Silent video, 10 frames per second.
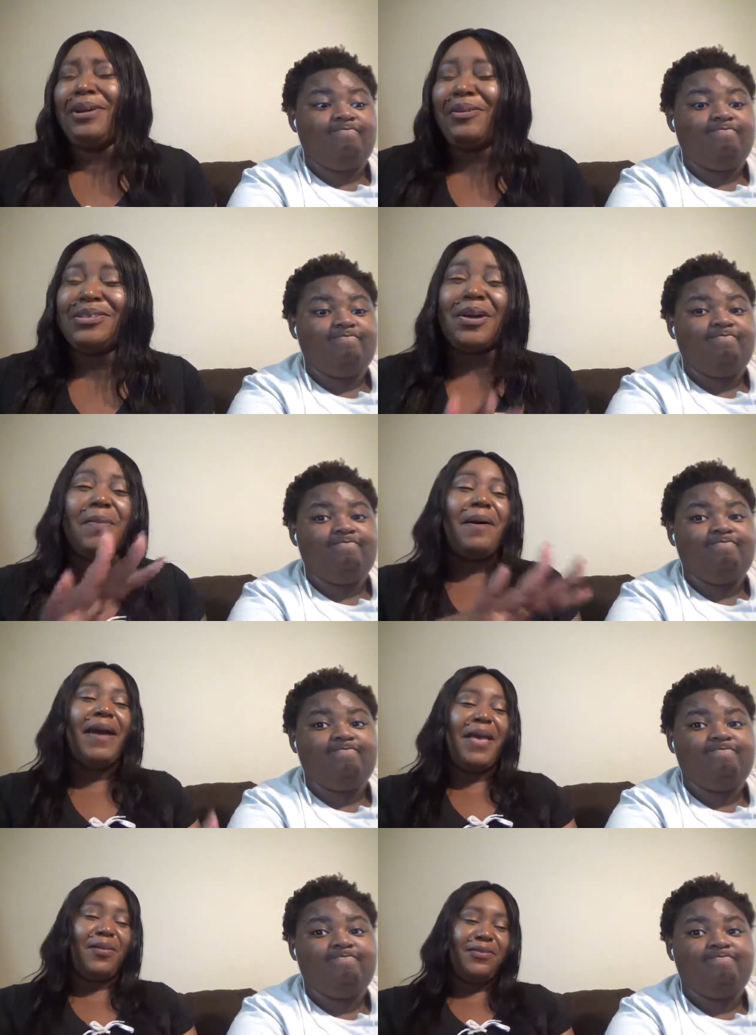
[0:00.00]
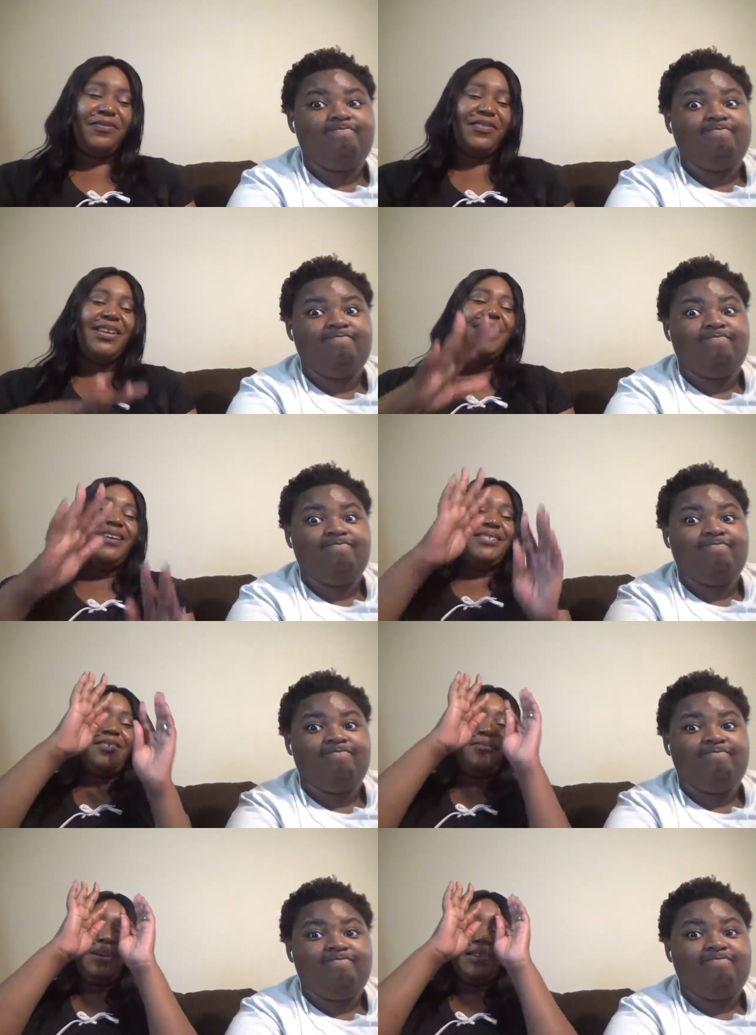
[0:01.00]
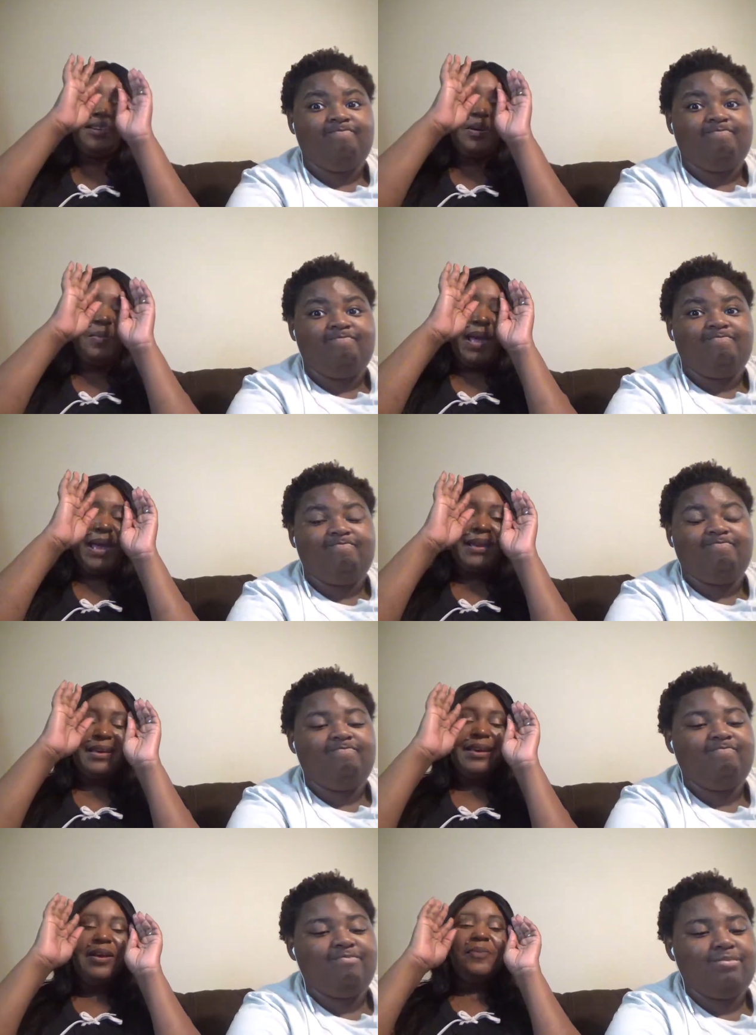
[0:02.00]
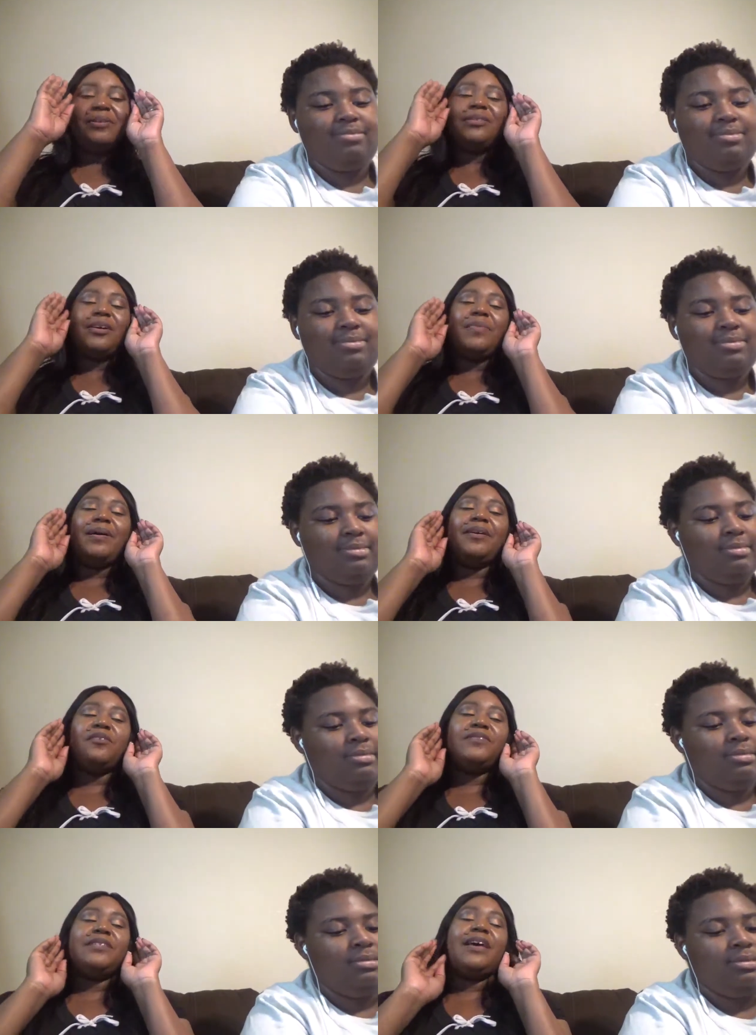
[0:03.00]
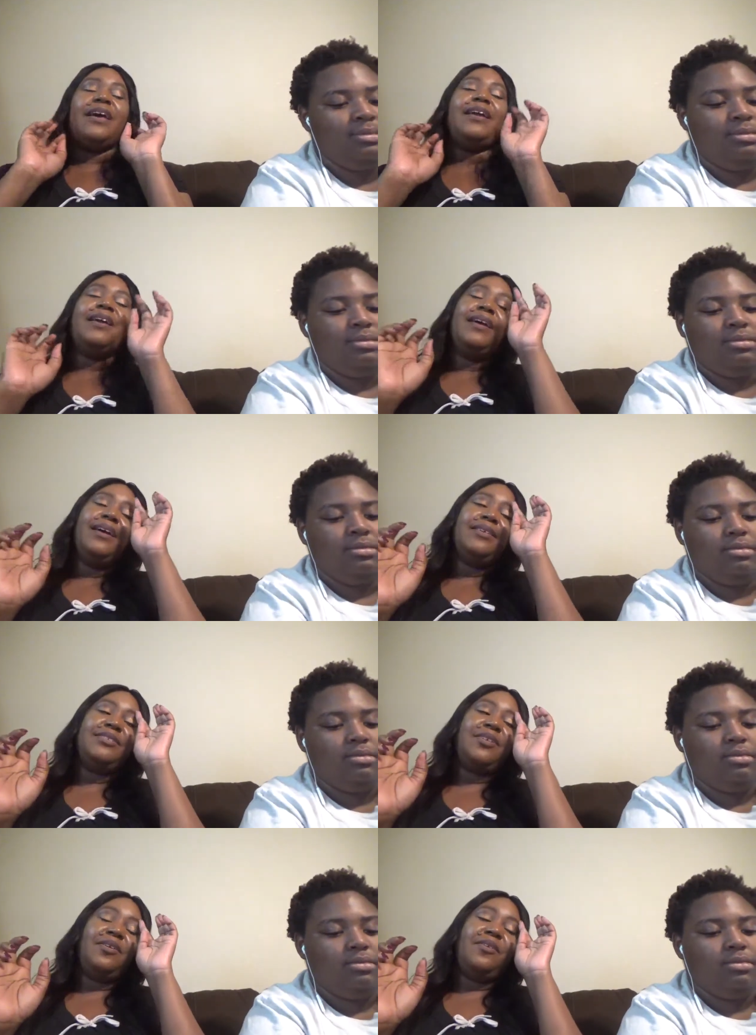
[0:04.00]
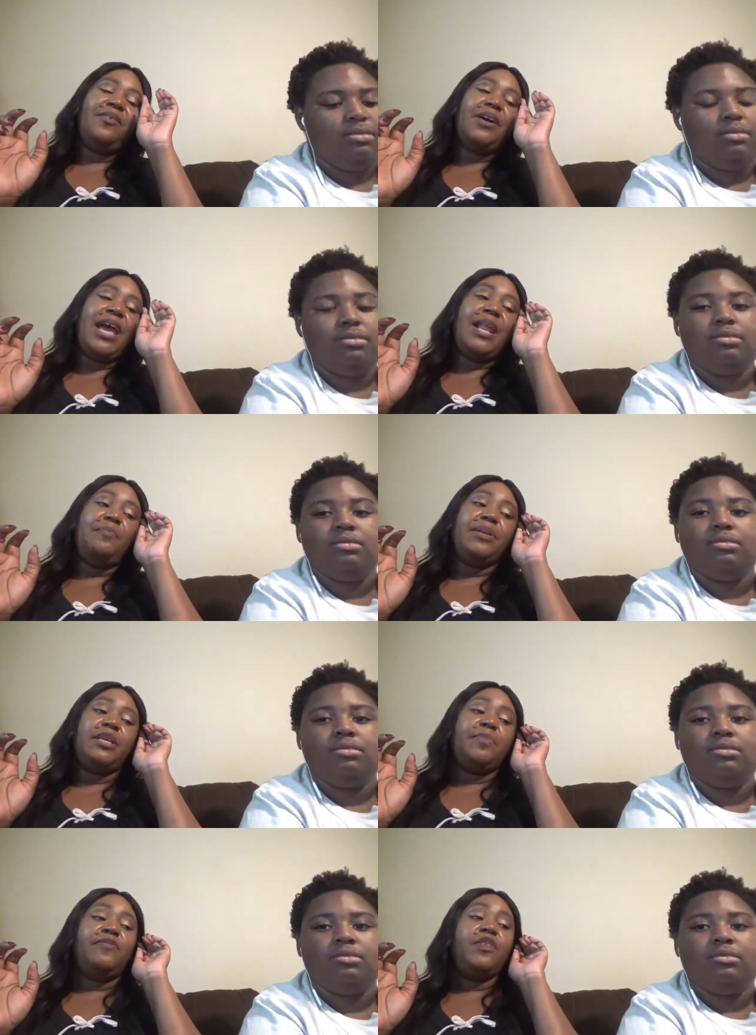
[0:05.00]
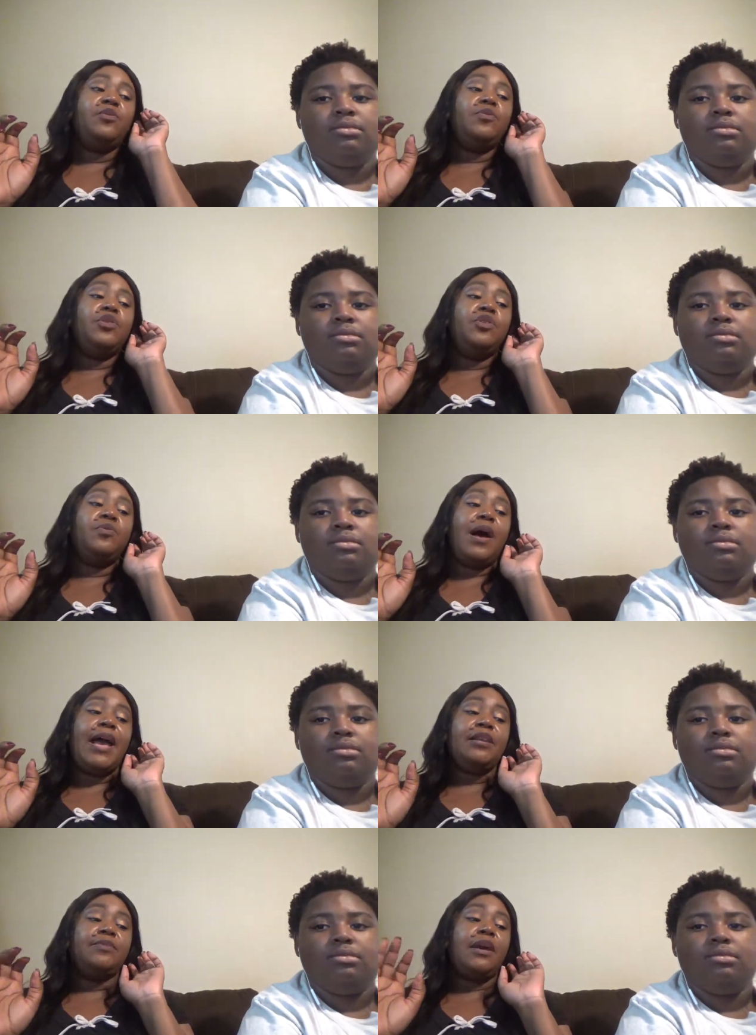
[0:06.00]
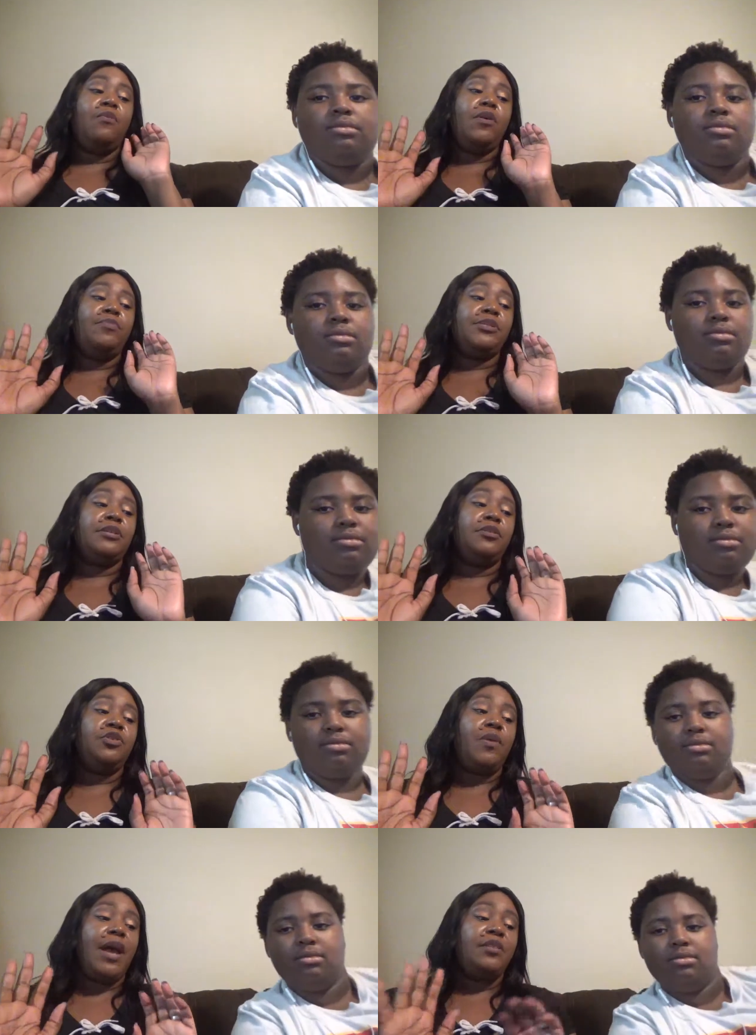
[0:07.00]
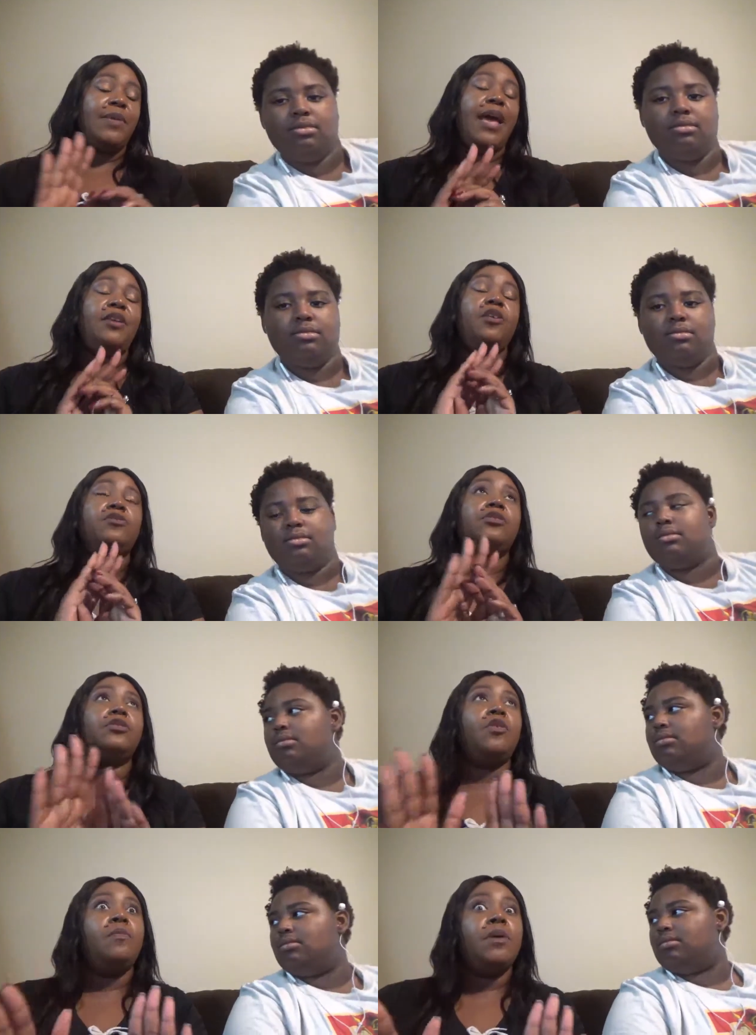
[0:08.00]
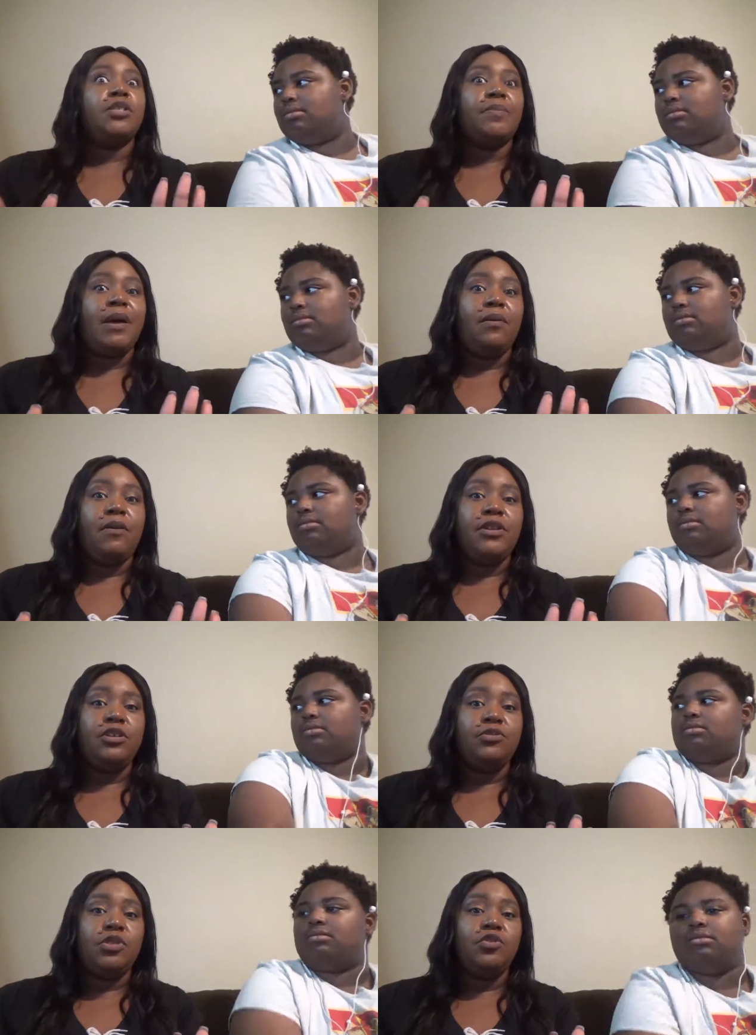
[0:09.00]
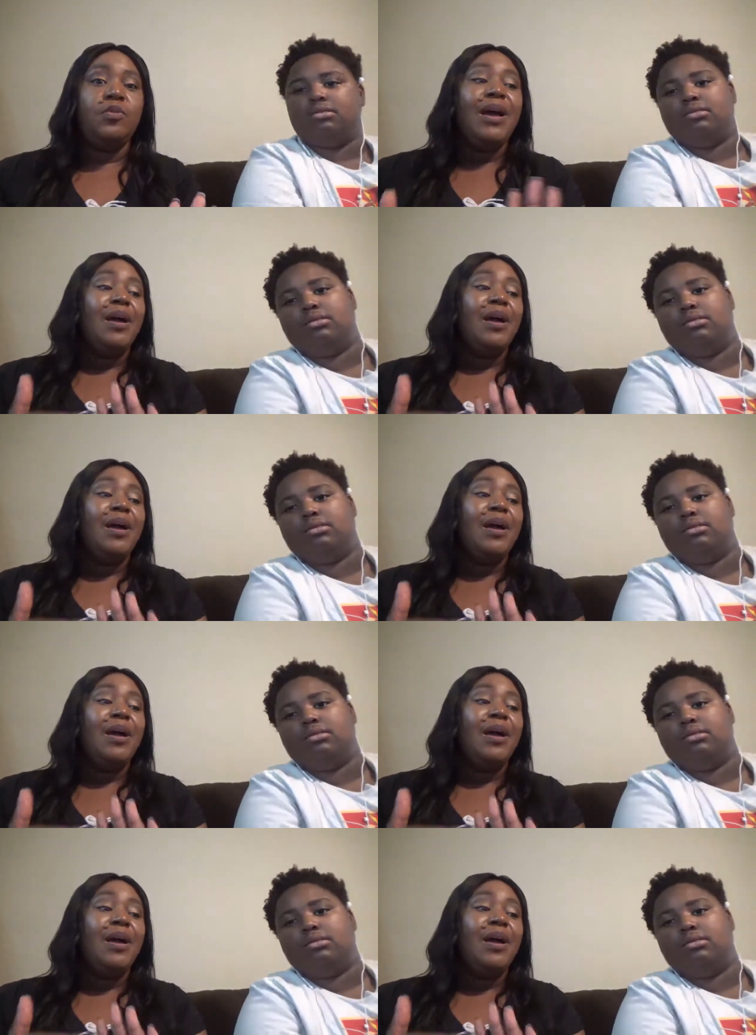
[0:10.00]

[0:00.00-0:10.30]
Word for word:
Speaker 1: going to talk about Elf. So we're going to go back. We're going to talk about Elf today. So, and I picked up a few new items, and one particular new item I had heard so much about on YouTube,